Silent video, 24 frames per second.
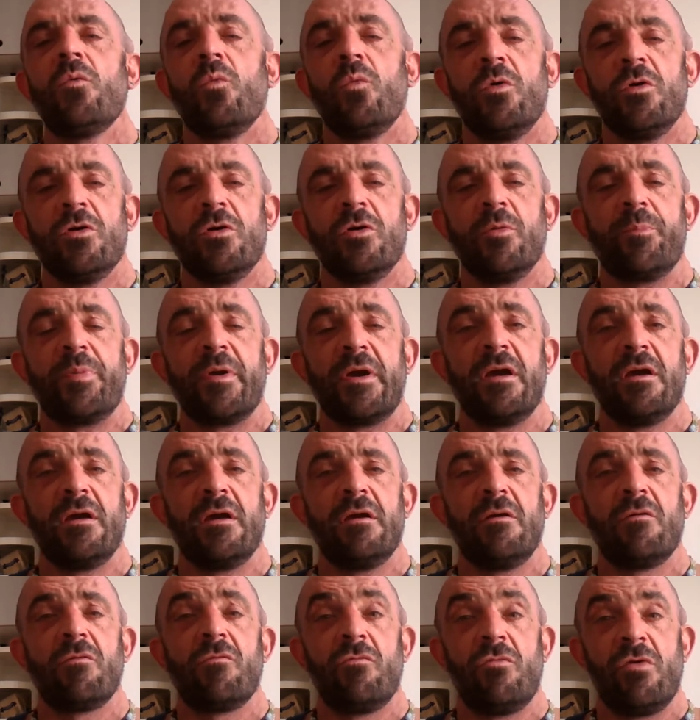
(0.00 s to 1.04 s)
will
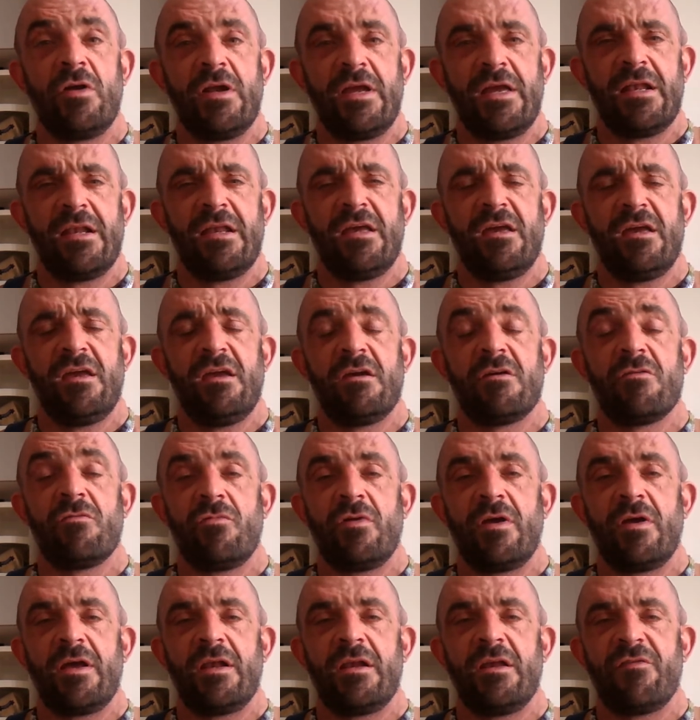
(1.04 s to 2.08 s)
be really,
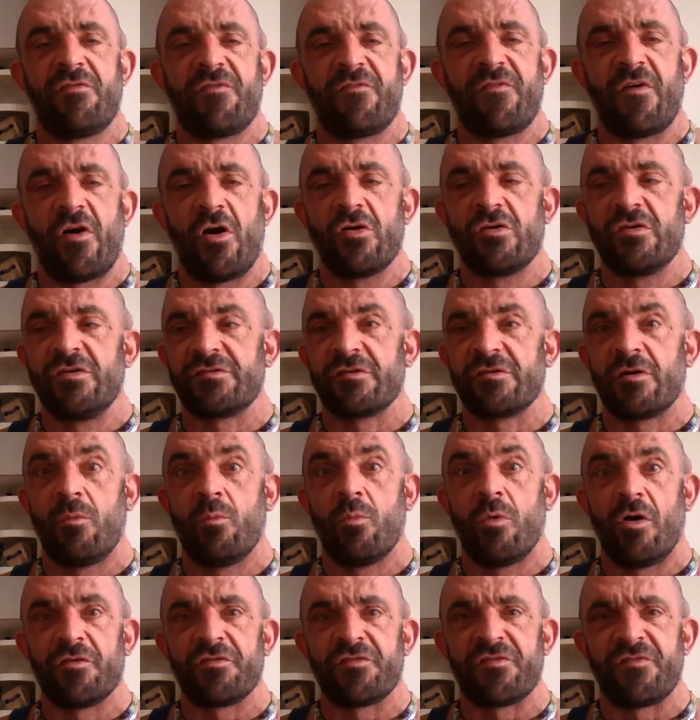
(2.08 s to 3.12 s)
really focused on
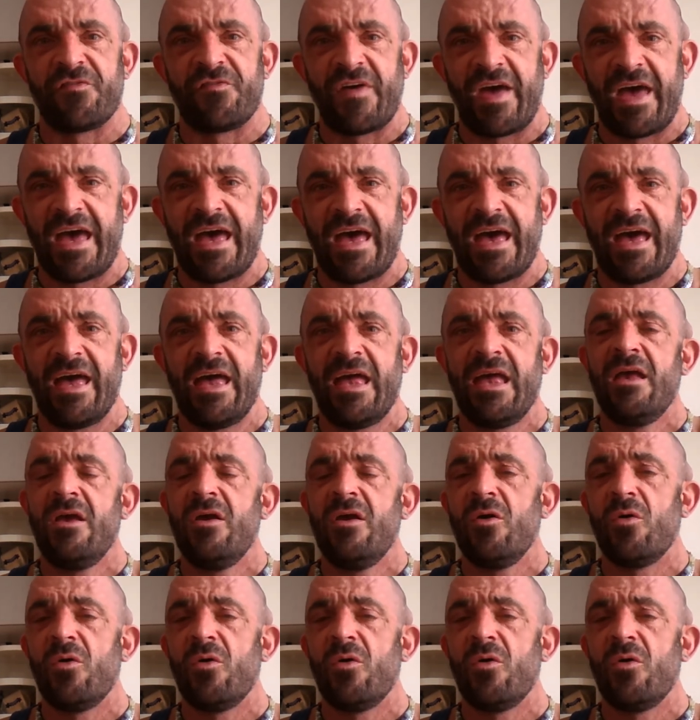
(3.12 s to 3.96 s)
what's fair,